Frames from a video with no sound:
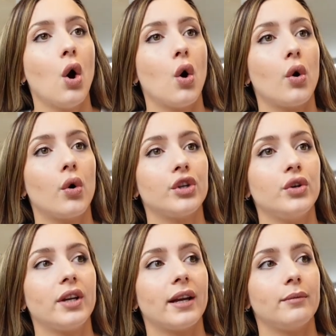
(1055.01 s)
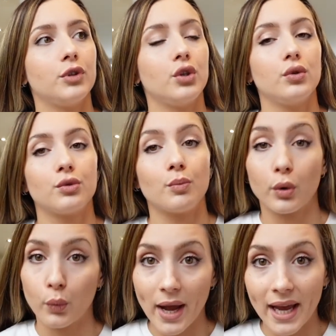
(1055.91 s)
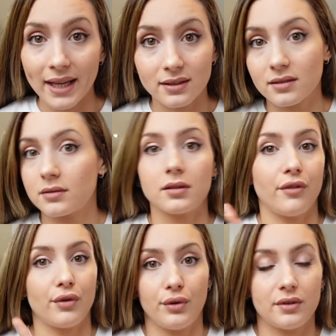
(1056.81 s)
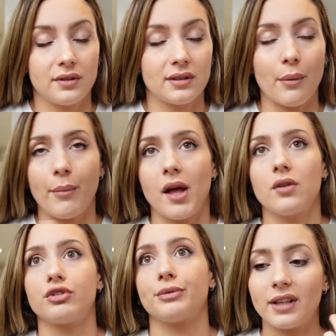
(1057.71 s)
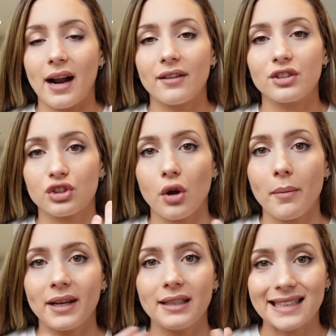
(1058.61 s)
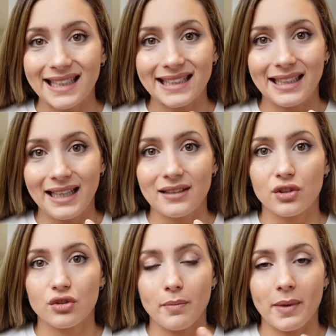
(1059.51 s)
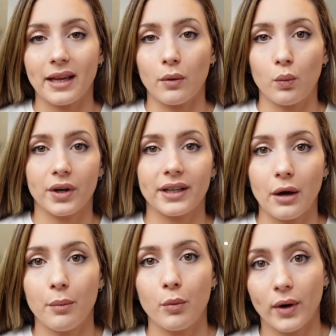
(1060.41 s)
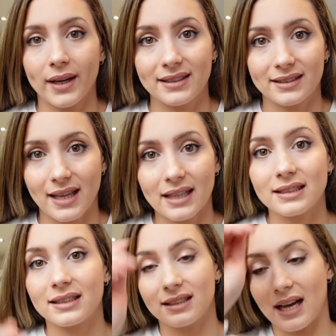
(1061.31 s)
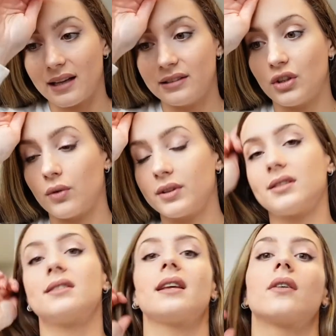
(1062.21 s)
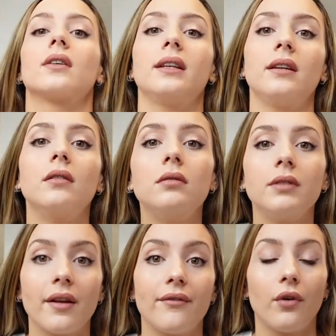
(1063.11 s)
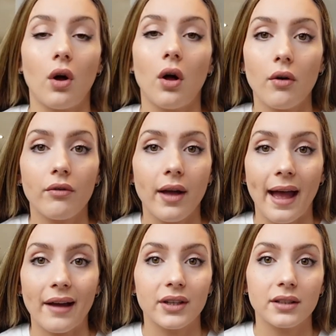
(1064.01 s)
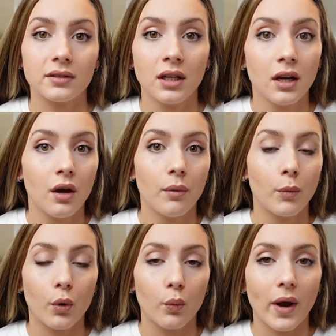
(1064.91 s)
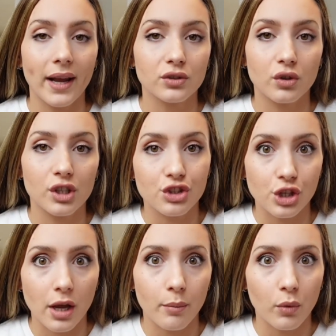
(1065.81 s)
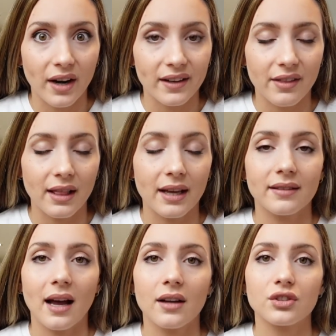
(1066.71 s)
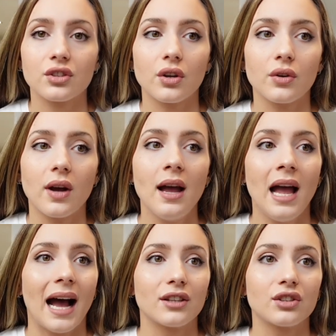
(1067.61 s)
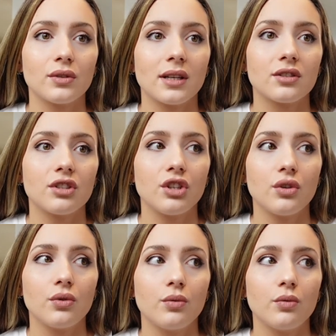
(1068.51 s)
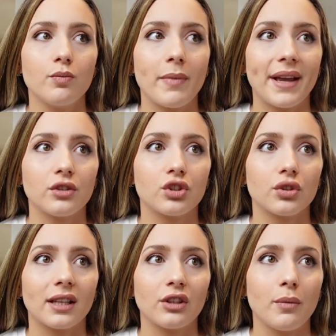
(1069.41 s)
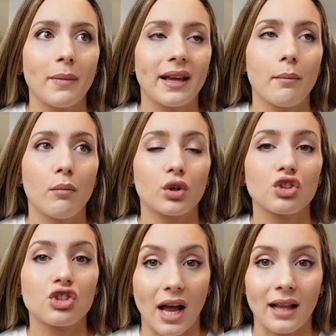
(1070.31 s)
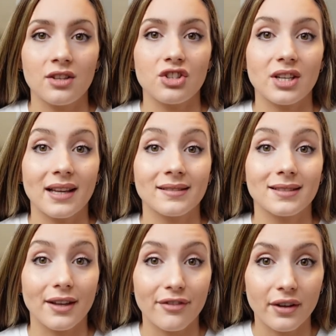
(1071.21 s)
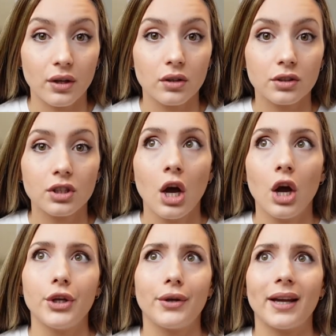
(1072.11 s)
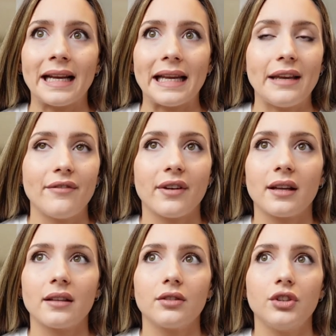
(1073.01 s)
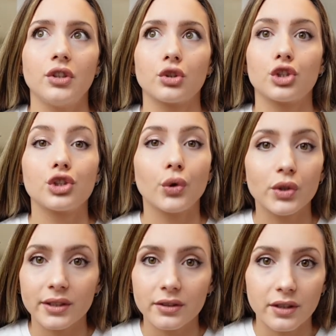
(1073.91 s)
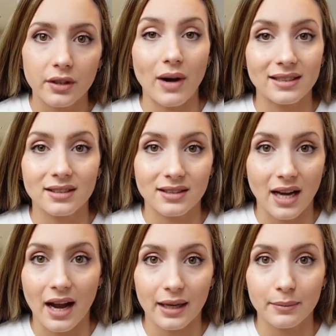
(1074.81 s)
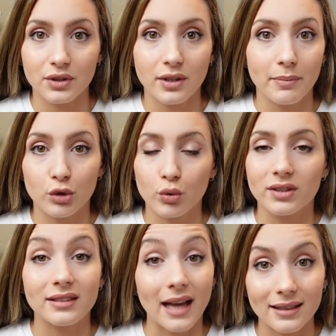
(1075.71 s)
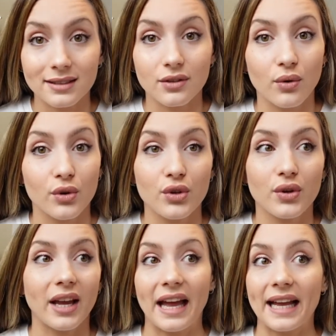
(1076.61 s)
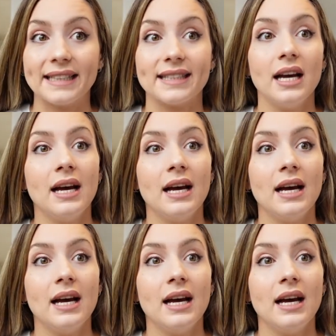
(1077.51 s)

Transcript: or you can use more weights if you're using dumbbells. There are so many techniques to make a workout more intense that don't necessarily involve having more weights or a gym or anything like that. So as soon as you make sure that you make it more challenging and difficult, you can even, you know, shorten the rest times in between sets, or you can